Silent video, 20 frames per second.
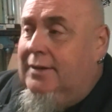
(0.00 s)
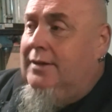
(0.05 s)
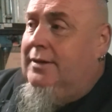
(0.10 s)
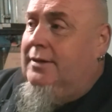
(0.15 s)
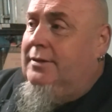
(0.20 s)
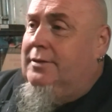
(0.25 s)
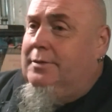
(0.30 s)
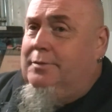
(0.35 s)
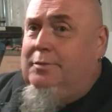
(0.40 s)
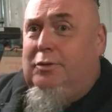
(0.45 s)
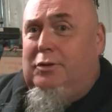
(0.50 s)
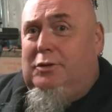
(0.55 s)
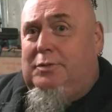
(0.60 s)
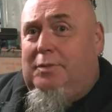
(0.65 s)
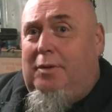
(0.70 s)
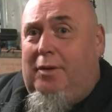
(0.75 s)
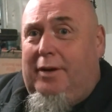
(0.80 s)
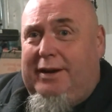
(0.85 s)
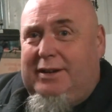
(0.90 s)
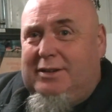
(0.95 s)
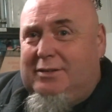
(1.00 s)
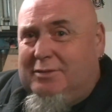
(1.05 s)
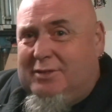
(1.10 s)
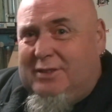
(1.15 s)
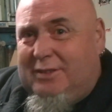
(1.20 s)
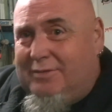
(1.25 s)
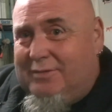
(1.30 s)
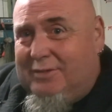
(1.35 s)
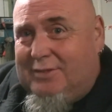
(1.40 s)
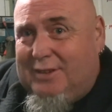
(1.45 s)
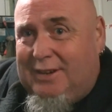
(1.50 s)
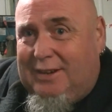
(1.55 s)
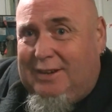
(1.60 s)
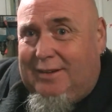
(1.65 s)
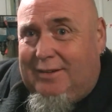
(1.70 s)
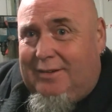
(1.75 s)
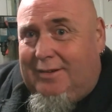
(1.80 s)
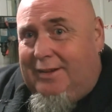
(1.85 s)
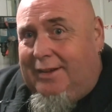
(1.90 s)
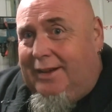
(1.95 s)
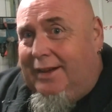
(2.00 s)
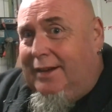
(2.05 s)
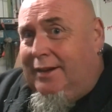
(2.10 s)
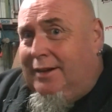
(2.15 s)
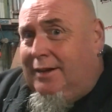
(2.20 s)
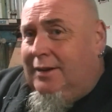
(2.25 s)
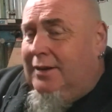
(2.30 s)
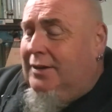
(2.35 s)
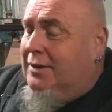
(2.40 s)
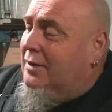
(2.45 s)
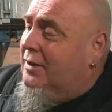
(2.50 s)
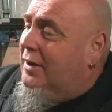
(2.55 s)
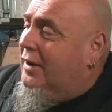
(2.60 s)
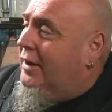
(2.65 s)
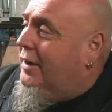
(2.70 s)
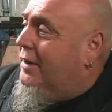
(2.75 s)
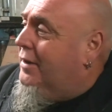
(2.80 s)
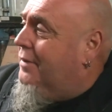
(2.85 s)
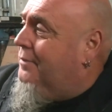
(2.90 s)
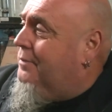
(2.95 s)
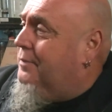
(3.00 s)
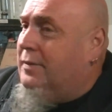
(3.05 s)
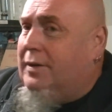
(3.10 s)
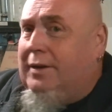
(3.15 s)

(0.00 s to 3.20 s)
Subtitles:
to push bikes or something silly like that.